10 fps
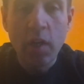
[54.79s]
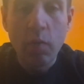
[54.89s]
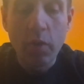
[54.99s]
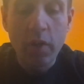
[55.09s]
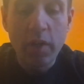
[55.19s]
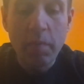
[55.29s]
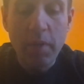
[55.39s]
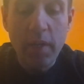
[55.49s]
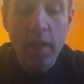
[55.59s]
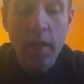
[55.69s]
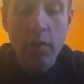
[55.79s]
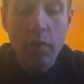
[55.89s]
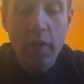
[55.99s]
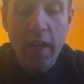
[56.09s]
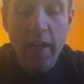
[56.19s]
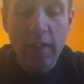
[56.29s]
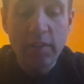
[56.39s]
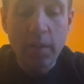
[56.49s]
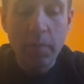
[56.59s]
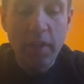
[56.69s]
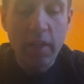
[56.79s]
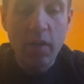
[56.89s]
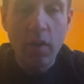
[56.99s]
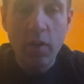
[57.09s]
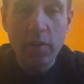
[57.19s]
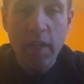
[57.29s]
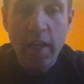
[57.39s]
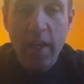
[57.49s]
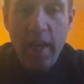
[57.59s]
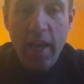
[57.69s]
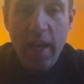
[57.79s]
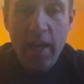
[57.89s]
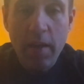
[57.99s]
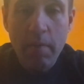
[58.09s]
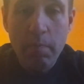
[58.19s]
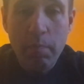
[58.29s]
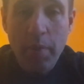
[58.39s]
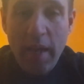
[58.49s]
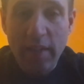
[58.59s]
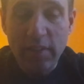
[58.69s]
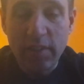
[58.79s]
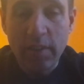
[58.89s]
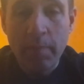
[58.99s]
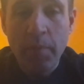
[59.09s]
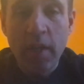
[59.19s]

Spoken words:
we're going to be creating something called a base.